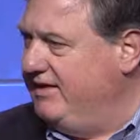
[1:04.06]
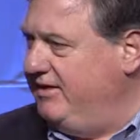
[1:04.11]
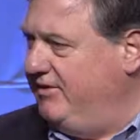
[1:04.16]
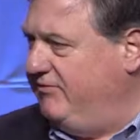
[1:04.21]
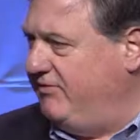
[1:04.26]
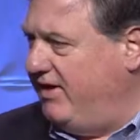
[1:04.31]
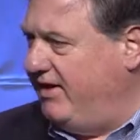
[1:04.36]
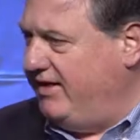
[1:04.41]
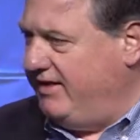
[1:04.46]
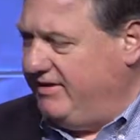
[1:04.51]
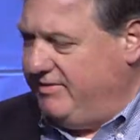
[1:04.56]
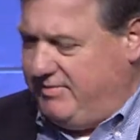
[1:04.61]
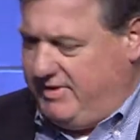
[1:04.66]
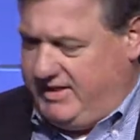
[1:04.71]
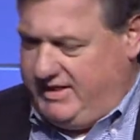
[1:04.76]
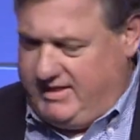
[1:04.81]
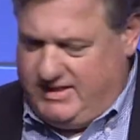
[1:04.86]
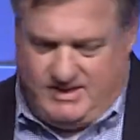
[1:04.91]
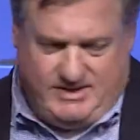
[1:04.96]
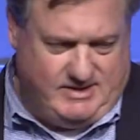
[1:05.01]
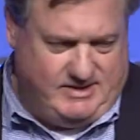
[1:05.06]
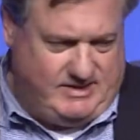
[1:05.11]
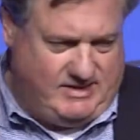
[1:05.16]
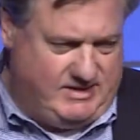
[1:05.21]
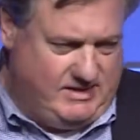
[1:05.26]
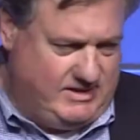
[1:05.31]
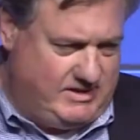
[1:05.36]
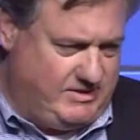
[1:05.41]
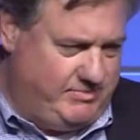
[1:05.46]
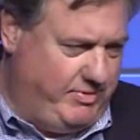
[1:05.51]
inviting me
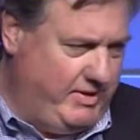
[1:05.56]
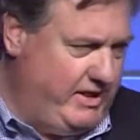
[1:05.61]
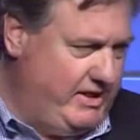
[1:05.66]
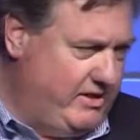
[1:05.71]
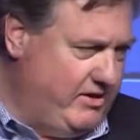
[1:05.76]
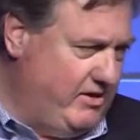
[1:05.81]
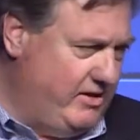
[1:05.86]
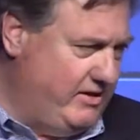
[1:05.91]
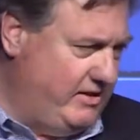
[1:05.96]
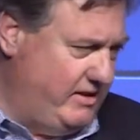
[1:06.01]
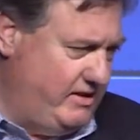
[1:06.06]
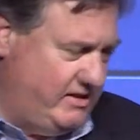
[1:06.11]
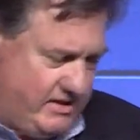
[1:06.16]
to speak on these